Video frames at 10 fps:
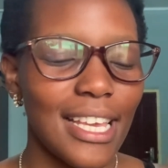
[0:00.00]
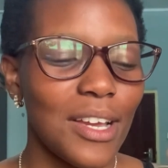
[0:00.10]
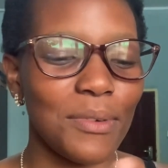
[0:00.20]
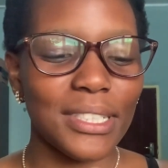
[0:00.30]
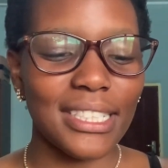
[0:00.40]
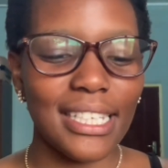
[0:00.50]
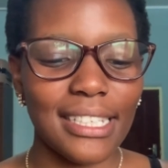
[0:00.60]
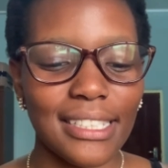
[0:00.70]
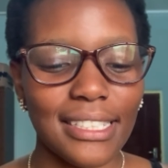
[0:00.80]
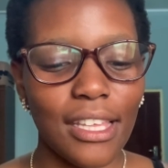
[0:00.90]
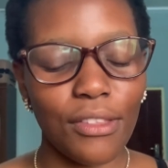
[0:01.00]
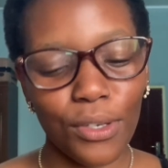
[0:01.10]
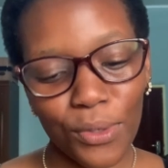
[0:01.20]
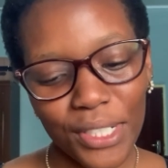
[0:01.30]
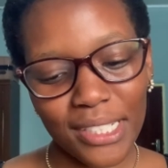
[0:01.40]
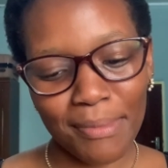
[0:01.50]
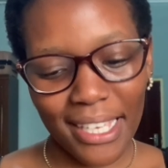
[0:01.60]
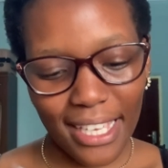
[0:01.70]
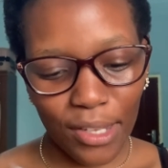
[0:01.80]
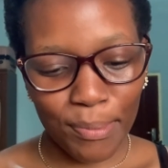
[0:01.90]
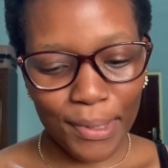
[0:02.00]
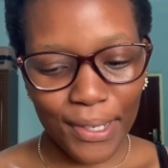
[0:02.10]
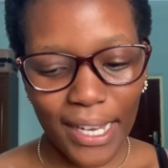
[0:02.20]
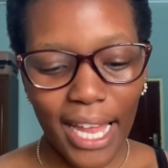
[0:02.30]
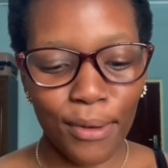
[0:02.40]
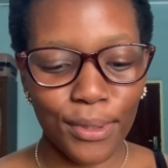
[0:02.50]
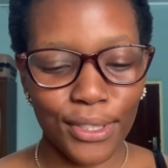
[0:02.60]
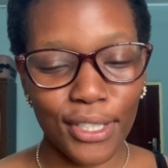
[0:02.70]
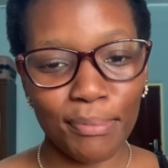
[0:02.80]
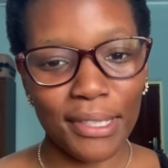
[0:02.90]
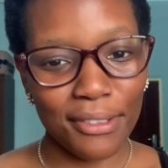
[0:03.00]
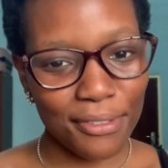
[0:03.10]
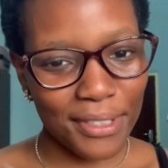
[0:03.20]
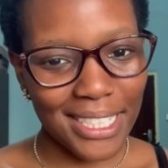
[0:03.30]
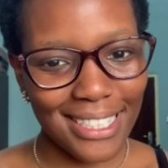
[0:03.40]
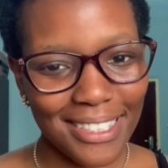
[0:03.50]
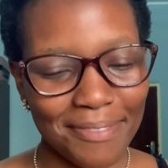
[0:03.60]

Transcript: which says, "The Lord is my helper, I will not be afraid."